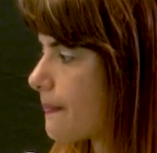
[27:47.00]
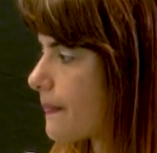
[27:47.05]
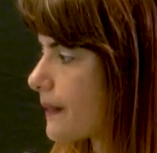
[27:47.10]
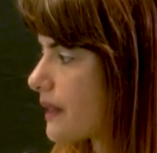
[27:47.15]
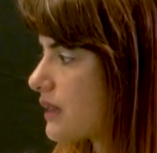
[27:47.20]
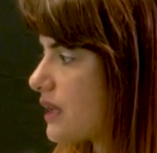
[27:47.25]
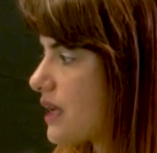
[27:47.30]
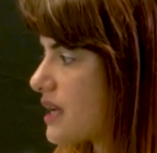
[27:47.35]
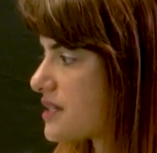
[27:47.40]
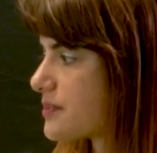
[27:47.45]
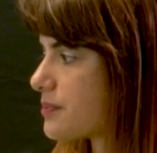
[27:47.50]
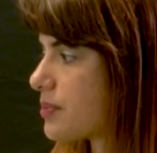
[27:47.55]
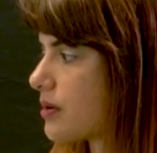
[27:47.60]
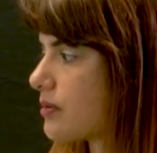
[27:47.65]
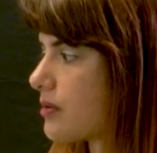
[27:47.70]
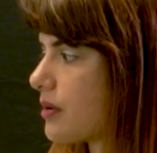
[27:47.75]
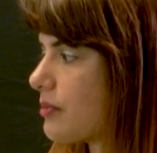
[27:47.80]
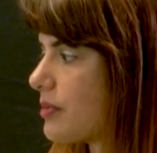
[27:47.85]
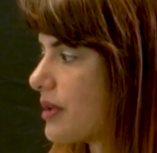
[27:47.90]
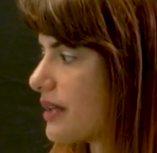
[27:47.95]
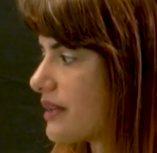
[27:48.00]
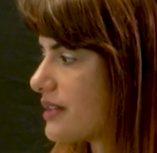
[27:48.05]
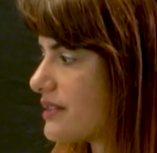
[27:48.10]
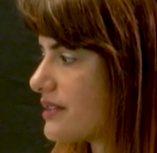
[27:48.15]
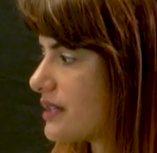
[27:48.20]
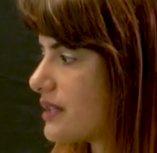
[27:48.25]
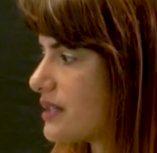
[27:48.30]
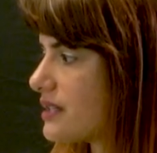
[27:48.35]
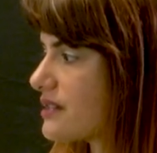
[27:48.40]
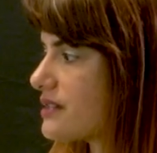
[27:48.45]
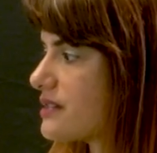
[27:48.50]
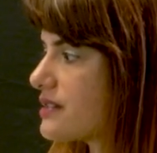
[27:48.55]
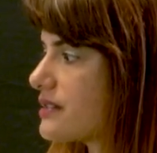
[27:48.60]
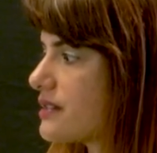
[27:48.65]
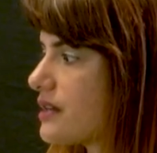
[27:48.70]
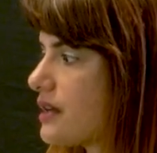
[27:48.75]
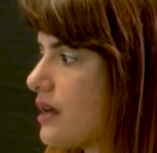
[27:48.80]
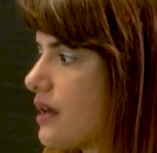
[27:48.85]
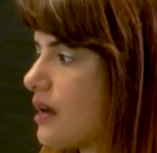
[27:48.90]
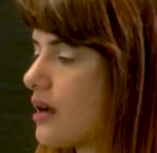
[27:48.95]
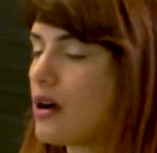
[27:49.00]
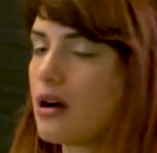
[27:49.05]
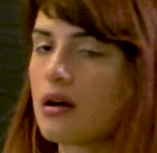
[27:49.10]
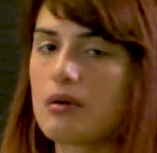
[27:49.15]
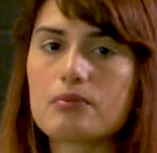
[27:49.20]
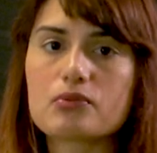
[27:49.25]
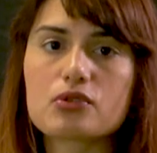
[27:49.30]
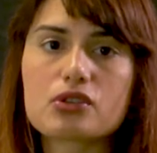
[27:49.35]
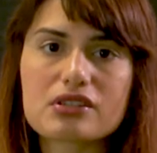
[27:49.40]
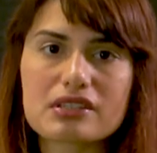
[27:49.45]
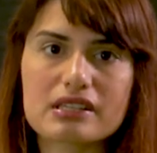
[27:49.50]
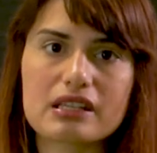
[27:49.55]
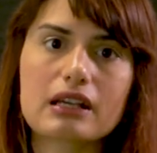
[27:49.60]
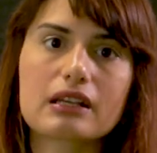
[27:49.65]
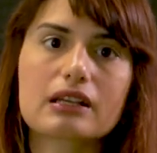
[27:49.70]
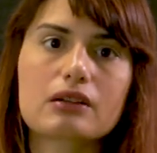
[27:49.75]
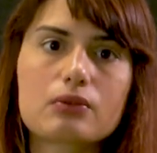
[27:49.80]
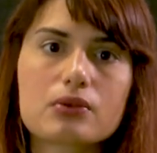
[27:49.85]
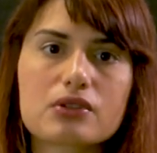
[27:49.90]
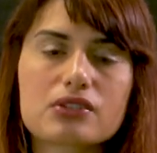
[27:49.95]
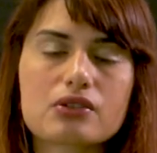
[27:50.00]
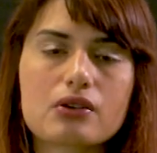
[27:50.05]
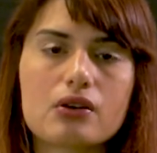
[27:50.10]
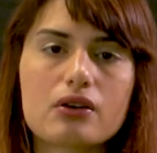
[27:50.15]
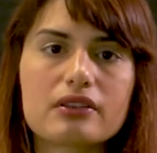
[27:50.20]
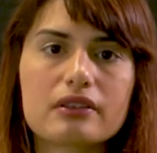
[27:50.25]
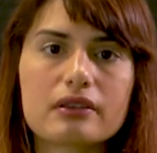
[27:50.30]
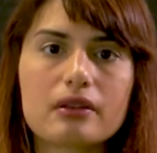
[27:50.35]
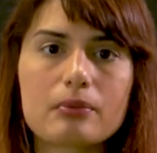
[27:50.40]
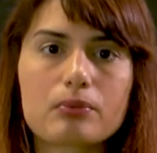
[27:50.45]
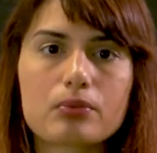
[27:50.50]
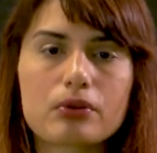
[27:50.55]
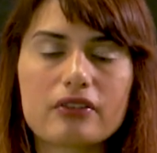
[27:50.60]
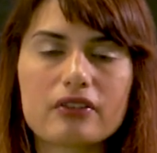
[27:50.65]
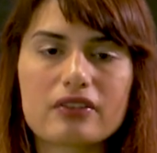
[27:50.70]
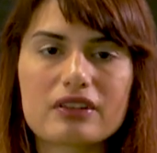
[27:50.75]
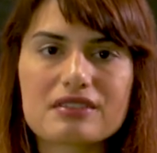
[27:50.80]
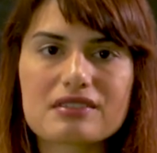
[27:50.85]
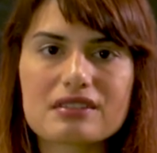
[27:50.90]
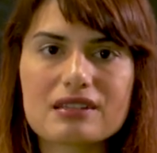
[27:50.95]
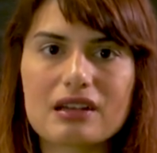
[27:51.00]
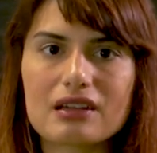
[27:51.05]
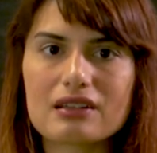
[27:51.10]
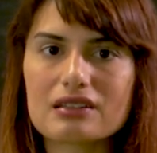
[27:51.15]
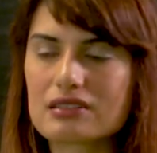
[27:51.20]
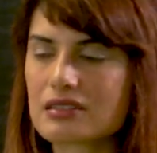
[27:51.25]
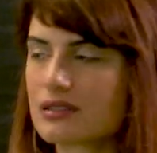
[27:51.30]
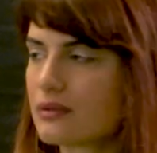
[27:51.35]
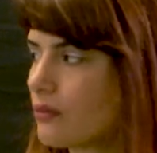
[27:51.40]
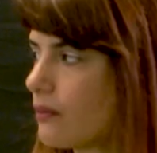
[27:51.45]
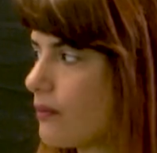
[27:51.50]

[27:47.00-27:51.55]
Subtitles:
class probabilities, just like we saw in the previous slides.